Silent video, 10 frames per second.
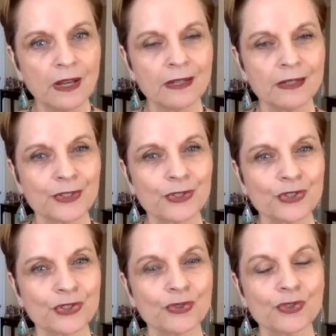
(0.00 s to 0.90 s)

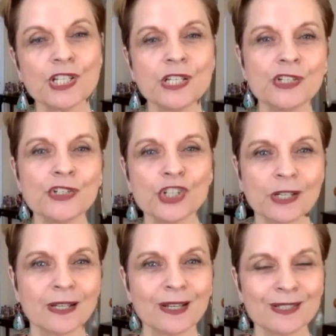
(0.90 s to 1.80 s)

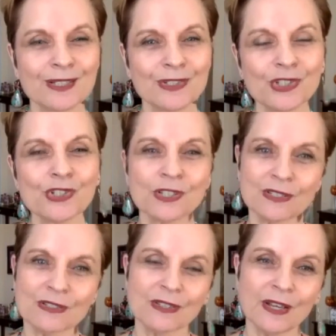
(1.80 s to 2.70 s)
strategic
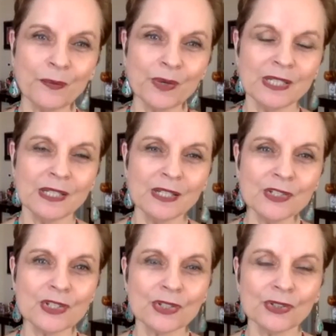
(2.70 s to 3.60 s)
decisions that we need
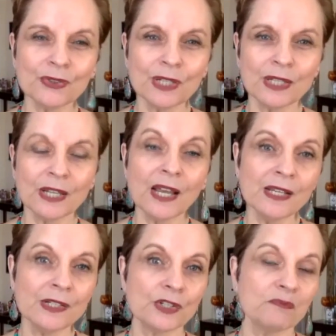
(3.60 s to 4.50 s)
to
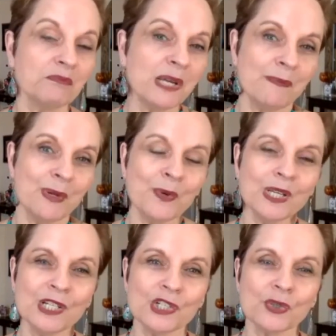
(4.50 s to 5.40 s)
engage? Maybe we
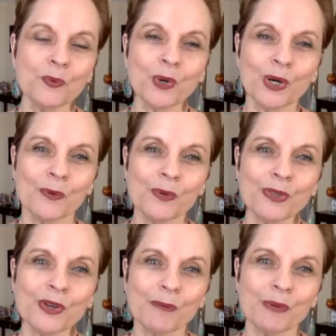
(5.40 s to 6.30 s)
need to work with
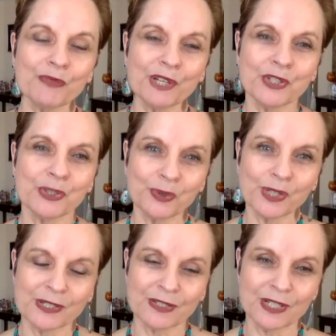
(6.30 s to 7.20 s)
our professional
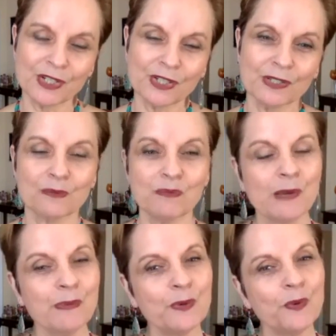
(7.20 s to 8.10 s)
organizations.
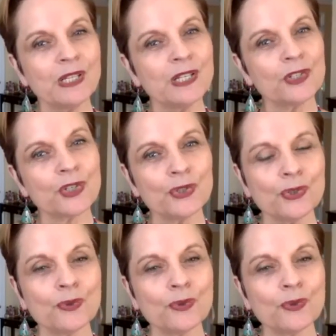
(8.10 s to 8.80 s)
Maybe we need to